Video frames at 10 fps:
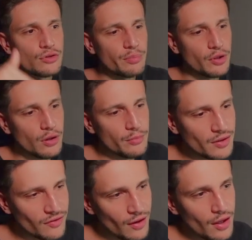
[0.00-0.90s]
drop a
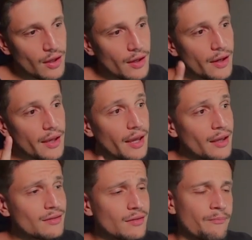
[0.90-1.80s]
comment,
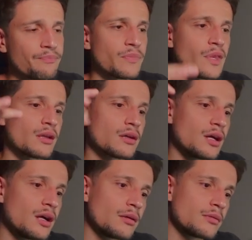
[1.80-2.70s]
and
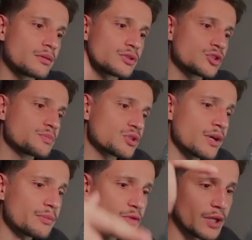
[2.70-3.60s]

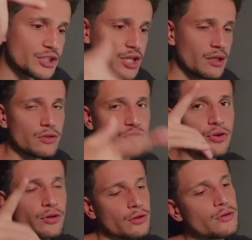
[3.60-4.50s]
subscribe to my channel,
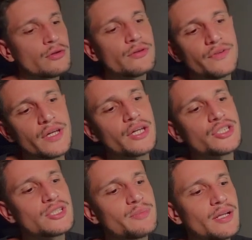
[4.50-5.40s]
turn on the
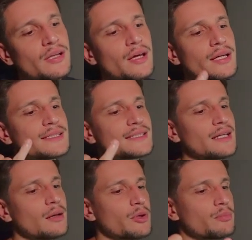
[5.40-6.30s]
notifications bell,
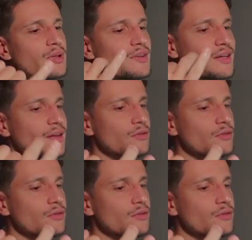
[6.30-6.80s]
sign up on BITGET